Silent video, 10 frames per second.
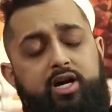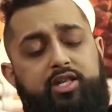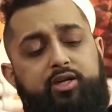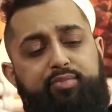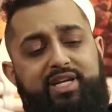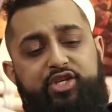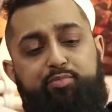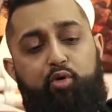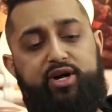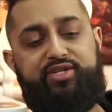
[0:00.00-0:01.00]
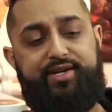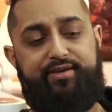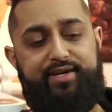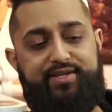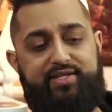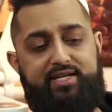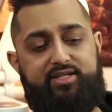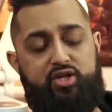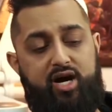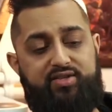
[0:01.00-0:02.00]
You got the Bleach Boys here, and he
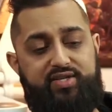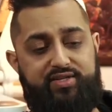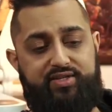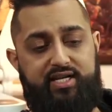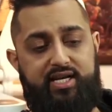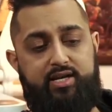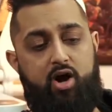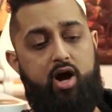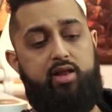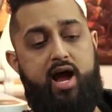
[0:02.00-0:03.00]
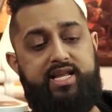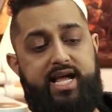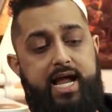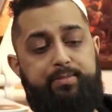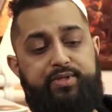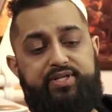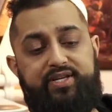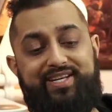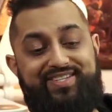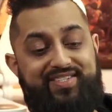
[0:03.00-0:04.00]
says toxicity in online games is
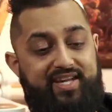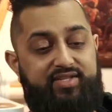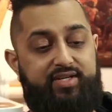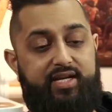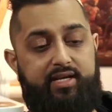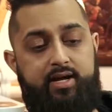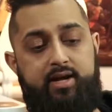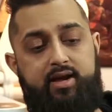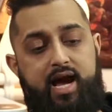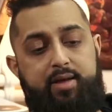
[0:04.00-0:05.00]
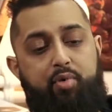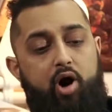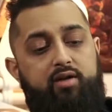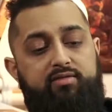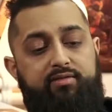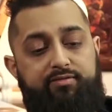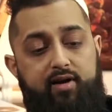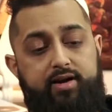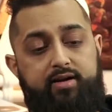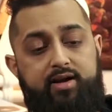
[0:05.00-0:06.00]
a necessity and part of the
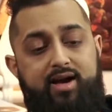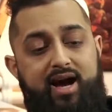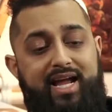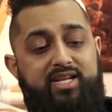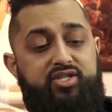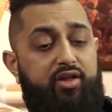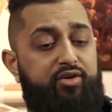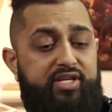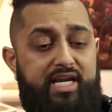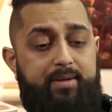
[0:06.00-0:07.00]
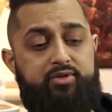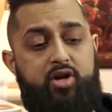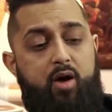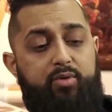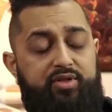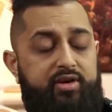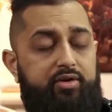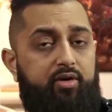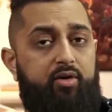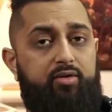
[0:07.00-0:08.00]
fun against other teams, not within
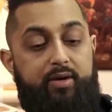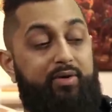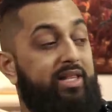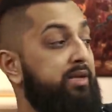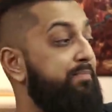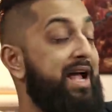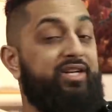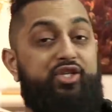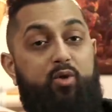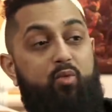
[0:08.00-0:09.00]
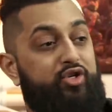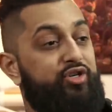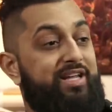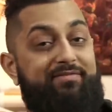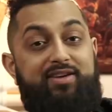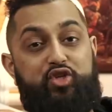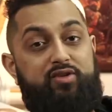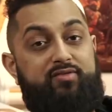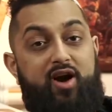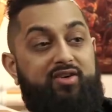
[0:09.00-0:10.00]
your own. It really depends on what your definition
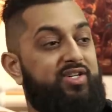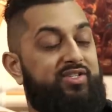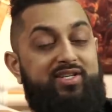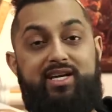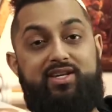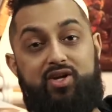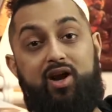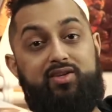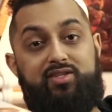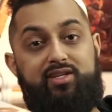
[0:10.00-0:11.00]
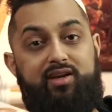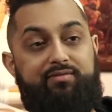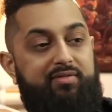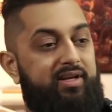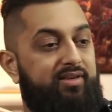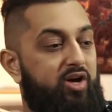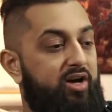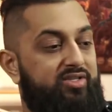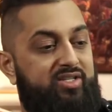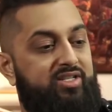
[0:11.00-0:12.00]
of toxicity is, honestly. If
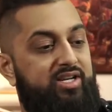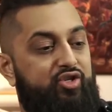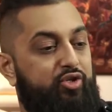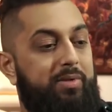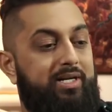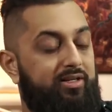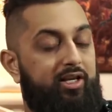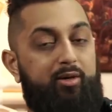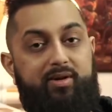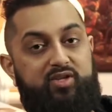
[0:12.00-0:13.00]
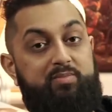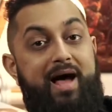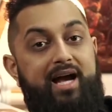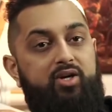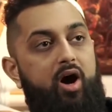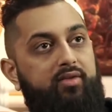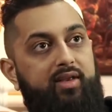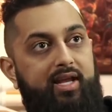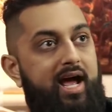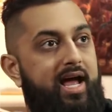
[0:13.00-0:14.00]
toxicity just means a little bit of smack talk,
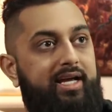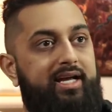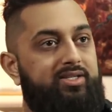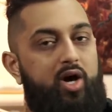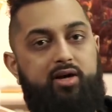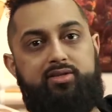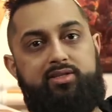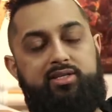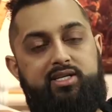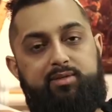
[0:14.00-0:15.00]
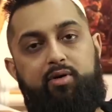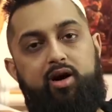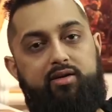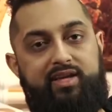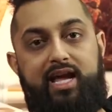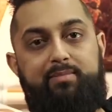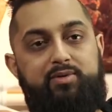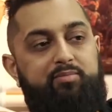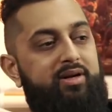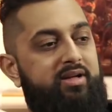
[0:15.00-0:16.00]
then yeah, I guess toxicity is a part of
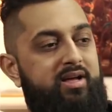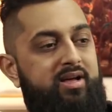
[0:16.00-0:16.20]
games, but.